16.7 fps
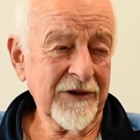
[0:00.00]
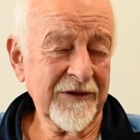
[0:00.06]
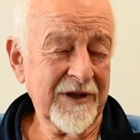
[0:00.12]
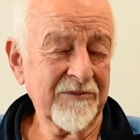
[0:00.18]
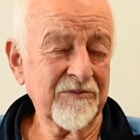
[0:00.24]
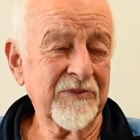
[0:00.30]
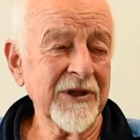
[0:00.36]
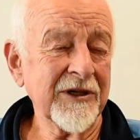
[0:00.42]
of
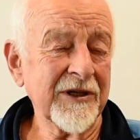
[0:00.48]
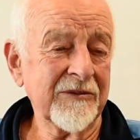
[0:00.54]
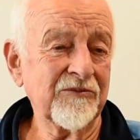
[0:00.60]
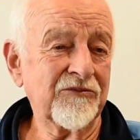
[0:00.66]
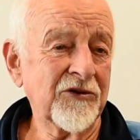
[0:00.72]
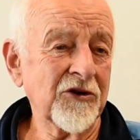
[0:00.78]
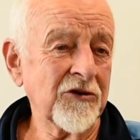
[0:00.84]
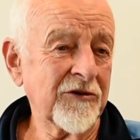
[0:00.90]
the Burton
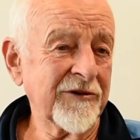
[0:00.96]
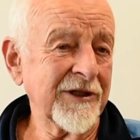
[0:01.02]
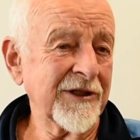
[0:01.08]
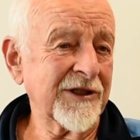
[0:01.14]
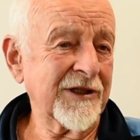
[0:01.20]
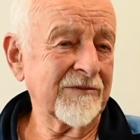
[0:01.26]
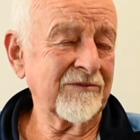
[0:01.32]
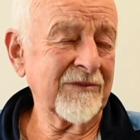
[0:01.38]

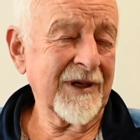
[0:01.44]
breweries,